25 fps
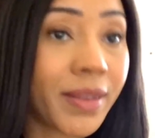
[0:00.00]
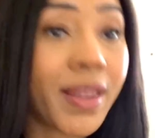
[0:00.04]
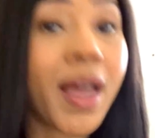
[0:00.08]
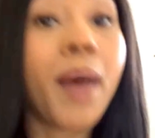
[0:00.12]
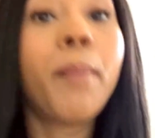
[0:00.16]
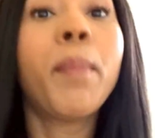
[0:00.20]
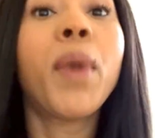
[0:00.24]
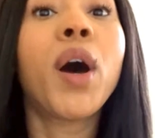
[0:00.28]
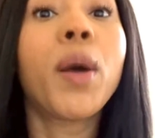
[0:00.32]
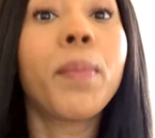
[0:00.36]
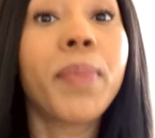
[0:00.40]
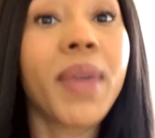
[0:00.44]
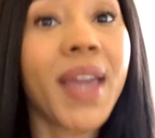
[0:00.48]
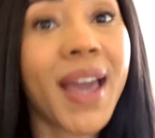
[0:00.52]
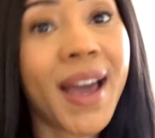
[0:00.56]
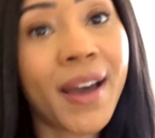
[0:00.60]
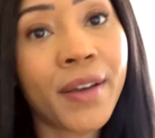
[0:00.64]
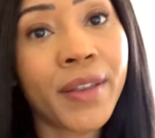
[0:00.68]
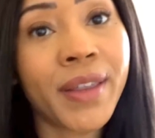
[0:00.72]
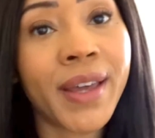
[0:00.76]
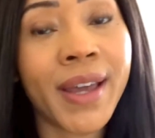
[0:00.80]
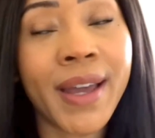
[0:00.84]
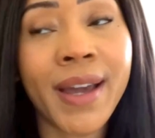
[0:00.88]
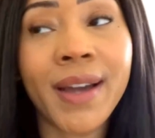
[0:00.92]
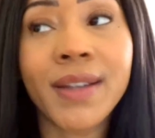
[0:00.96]
might be
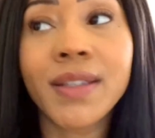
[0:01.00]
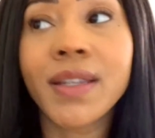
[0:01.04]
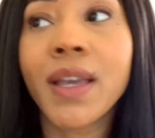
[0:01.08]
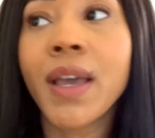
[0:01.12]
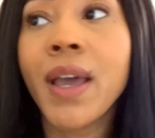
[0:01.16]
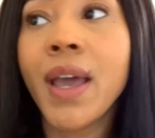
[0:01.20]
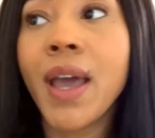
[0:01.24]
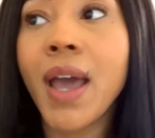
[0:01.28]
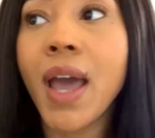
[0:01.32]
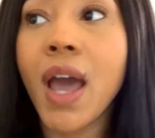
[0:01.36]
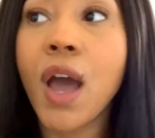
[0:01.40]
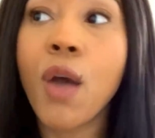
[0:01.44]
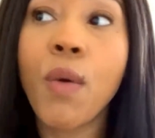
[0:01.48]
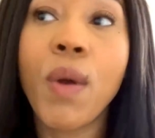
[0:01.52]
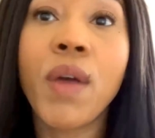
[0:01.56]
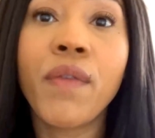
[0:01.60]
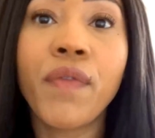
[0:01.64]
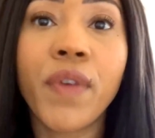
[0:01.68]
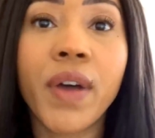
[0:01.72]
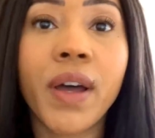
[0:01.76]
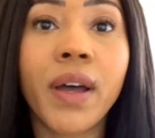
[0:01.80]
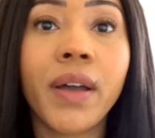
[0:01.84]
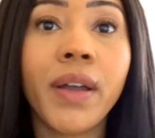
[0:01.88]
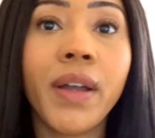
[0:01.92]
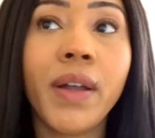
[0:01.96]
how they act.
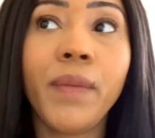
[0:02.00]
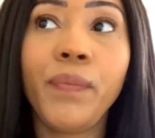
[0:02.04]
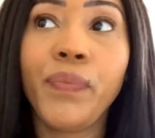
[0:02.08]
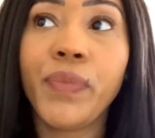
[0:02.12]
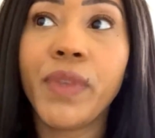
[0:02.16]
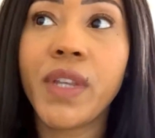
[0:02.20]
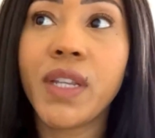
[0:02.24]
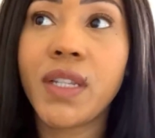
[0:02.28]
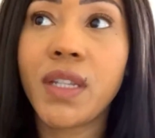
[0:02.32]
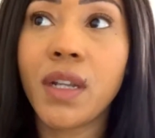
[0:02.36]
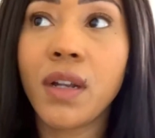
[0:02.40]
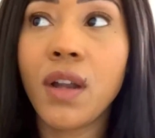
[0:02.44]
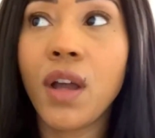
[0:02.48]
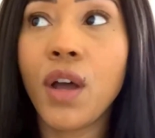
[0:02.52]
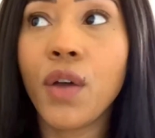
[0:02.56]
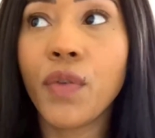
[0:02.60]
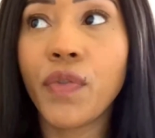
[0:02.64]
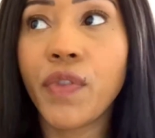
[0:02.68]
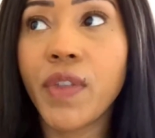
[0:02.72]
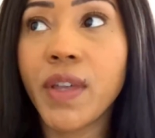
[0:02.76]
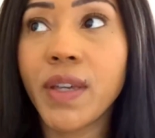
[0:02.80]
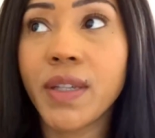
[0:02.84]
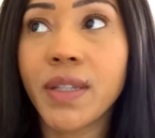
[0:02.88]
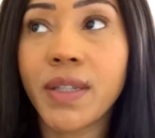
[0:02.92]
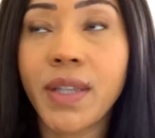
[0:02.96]
However, there's a lot
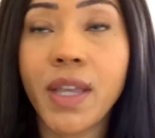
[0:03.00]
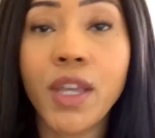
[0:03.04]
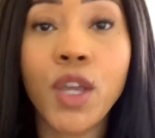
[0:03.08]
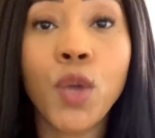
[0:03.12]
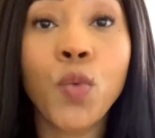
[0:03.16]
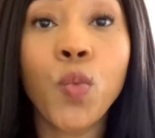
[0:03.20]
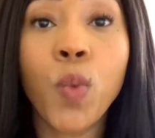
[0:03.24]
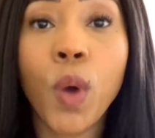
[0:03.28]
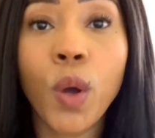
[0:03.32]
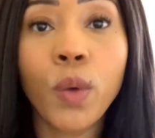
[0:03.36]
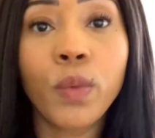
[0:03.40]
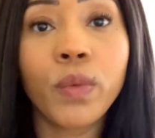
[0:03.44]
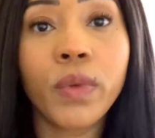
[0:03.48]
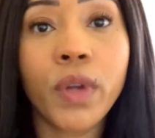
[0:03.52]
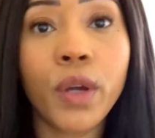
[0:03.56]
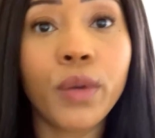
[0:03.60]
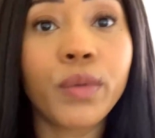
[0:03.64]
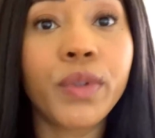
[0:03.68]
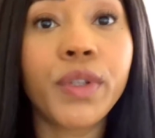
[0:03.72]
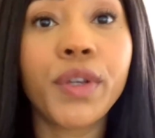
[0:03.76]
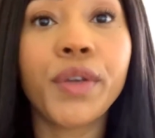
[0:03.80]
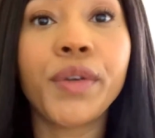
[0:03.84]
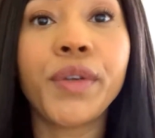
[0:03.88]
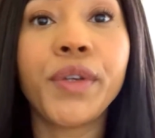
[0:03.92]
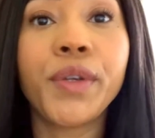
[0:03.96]
of things that you won't know
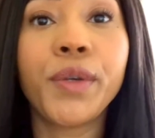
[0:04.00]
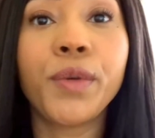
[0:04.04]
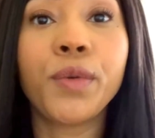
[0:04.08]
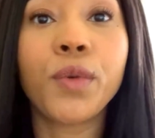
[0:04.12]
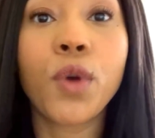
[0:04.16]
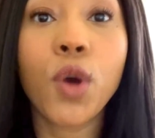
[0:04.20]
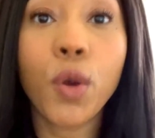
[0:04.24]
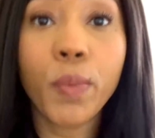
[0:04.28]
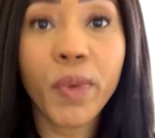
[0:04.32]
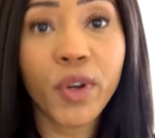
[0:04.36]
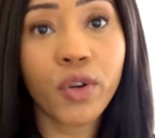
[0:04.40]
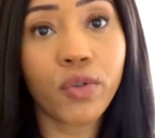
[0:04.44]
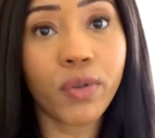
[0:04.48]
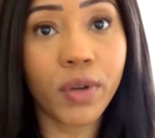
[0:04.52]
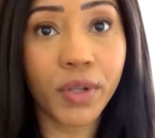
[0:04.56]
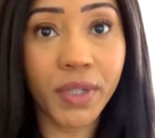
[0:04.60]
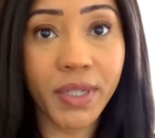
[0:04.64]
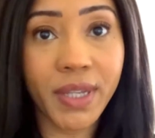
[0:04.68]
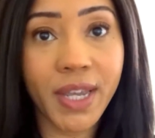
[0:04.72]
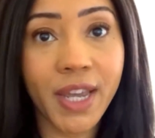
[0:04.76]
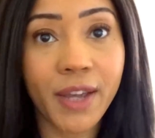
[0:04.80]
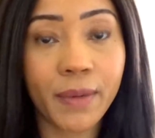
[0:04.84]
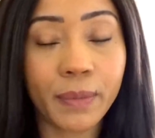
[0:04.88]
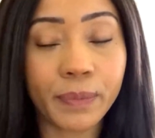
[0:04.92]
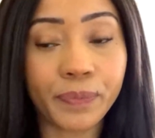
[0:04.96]
till you come
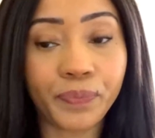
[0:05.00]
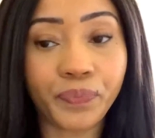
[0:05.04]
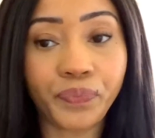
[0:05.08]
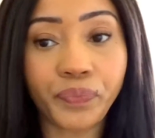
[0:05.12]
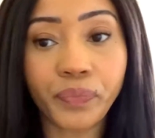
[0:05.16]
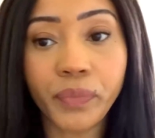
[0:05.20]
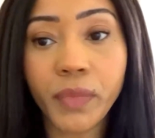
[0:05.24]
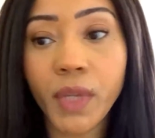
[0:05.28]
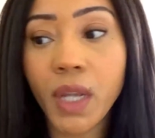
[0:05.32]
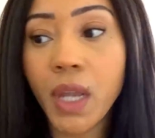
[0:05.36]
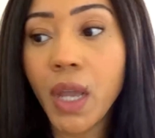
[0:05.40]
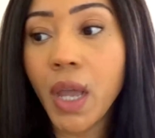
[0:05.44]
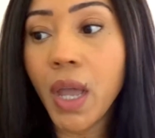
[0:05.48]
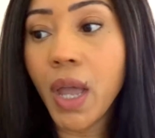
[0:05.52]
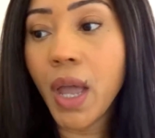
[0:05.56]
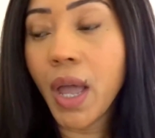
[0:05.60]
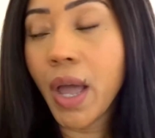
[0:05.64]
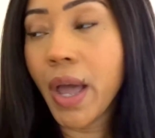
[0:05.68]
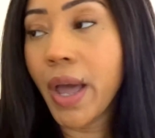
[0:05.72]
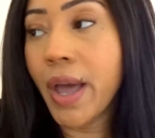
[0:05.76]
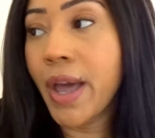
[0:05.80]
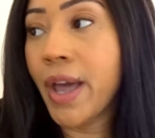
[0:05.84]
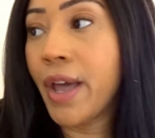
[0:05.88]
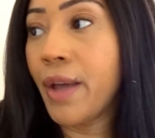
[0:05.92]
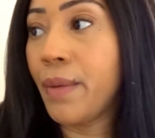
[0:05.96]
across it.
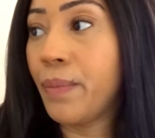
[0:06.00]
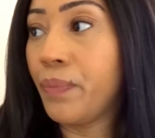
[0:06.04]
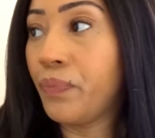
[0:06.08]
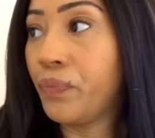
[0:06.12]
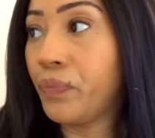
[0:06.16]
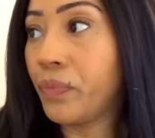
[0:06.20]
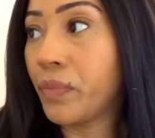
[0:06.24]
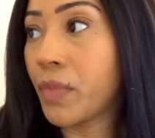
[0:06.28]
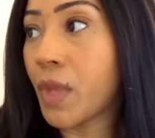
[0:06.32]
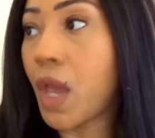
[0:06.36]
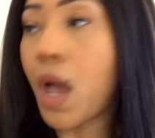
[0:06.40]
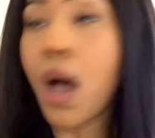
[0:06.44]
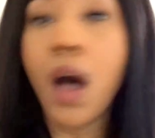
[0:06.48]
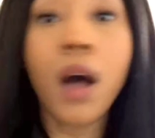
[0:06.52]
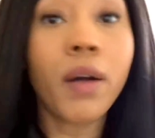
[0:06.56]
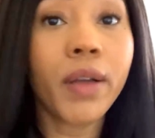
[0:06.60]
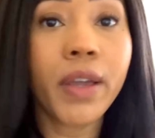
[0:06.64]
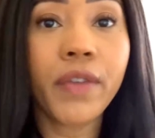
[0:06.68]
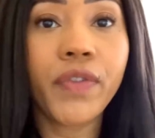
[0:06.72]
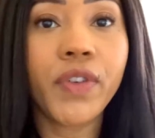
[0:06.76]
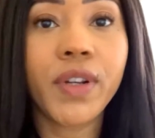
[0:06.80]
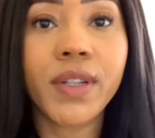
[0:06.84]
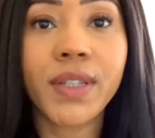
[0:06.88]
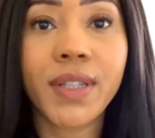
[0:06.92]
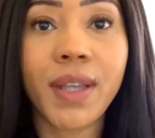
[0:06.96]
I'll
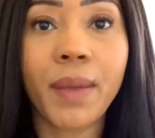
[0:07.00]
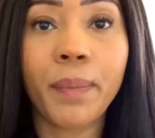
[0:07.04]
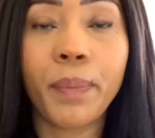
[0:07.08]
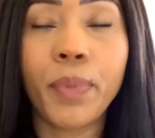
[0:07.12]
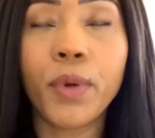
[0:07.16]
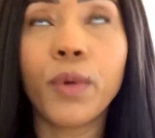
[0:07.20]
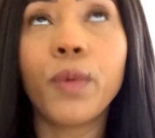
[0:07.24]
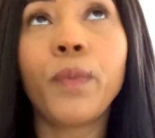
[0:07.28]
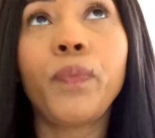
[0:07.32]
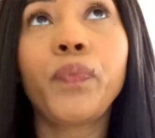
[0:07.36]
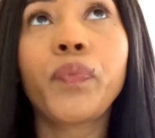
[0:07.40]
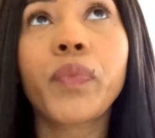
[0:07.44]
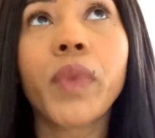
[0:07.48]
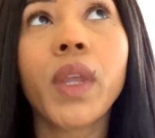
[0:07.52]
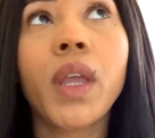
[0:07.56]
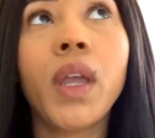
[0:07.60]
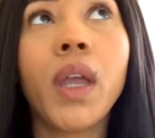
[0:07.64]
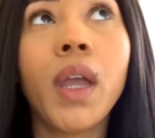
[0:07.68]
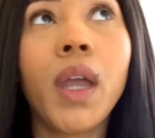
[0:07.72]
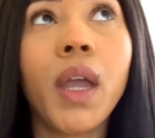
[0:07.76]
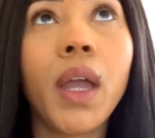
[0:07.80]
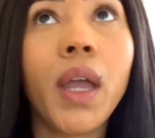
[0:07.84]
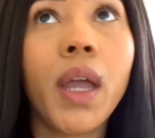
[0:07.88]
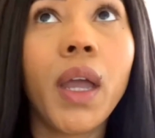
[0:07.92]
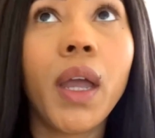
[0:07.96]
give you an example.
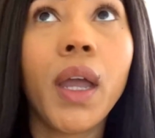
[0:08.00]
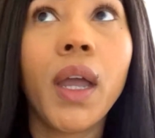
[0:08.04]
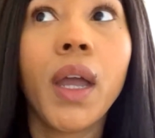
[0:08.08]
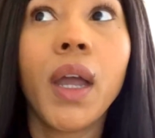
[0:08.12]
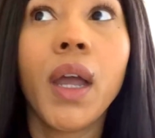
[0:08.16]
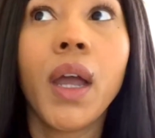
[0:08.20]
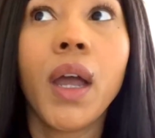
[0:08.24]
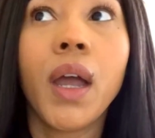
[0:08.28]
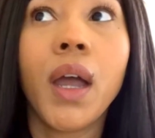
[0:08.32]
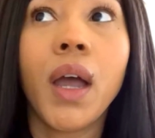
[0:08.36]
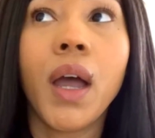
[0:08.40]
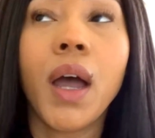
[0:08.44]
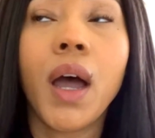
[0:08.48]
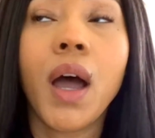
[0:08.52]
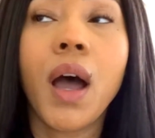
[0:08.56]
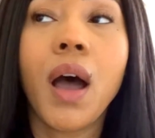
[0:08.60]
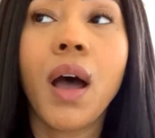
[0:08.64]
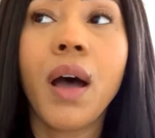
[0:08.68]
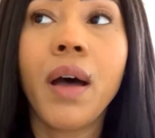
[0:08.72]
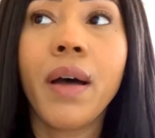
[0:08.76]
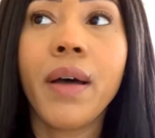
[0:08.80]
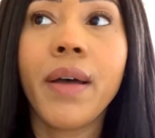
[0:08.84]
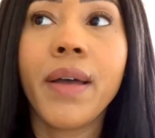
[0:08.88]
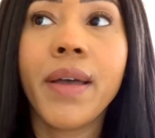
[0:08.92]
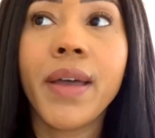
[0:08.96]

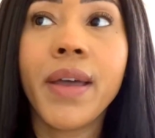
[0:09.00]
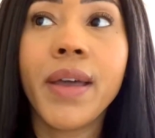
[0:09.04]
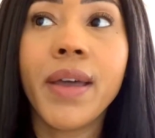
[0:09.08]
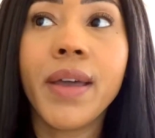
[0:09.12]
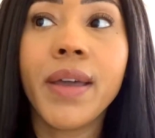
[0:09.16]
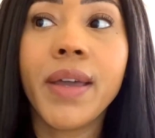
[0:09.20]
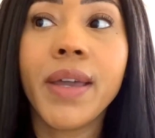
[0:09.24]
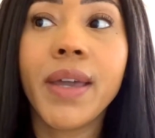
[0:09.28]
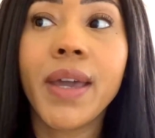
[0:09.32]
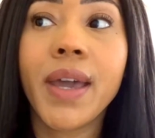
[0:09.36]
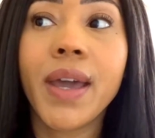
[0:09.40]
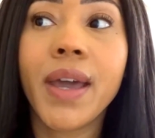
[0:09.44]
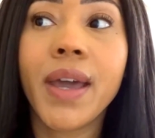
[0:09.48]
I